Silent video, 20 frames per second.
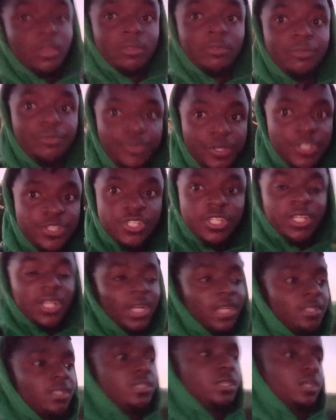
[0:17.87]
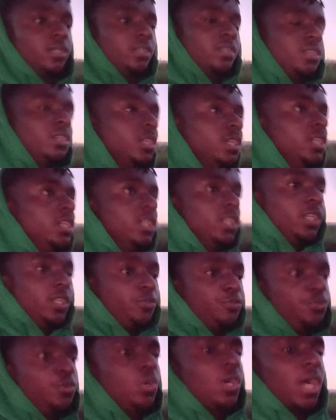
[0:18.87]
vigilant,
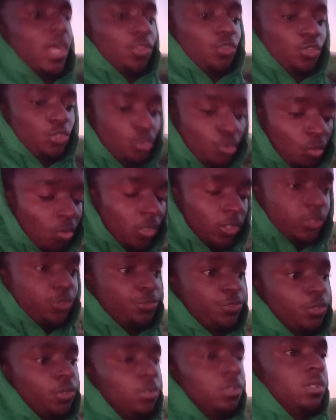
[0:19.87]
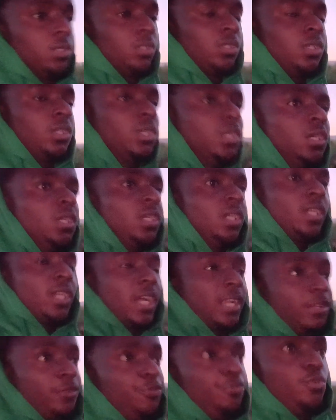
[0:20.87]
if you are not watchful,
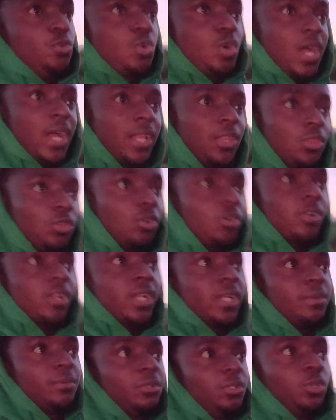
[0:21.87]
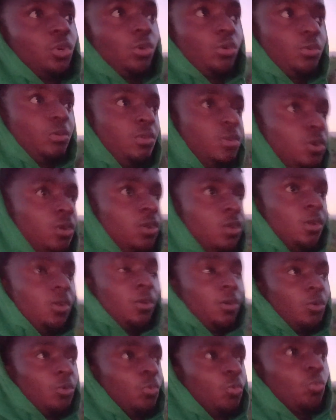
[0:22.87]
and if you are not, you know,
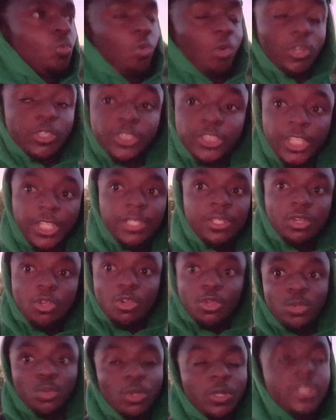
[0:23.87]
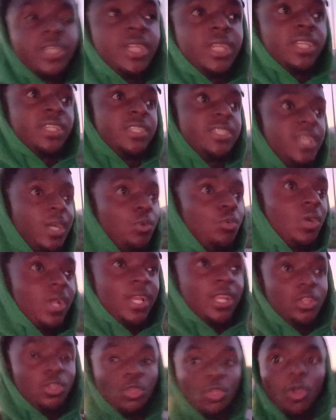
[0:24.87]
watching all your deeds, they will
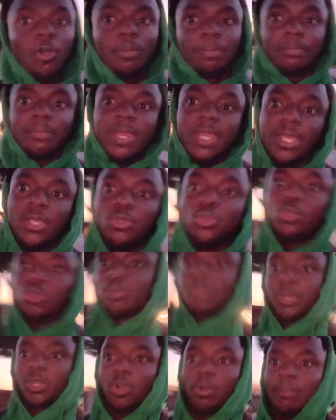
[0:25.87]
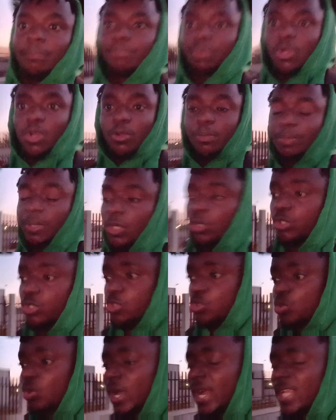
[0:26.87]
end up making you to become broke
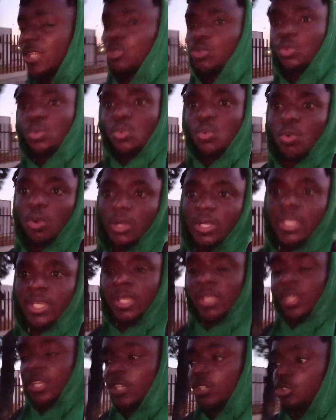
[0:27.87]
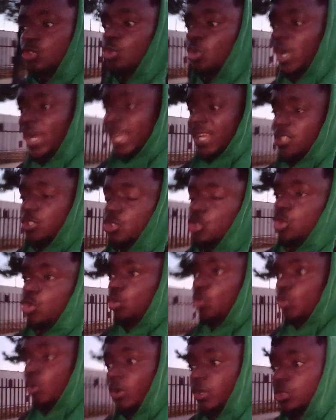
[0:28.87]
because you are too what? You are too
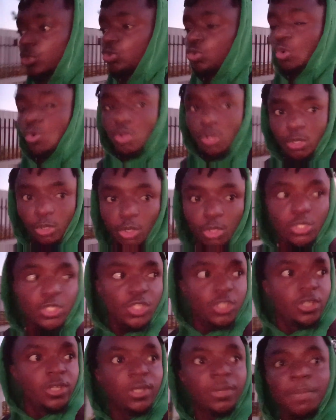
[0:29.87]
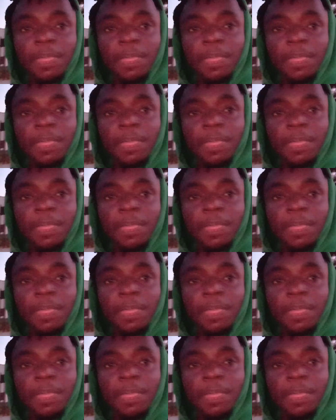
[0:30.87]
what? Too closed.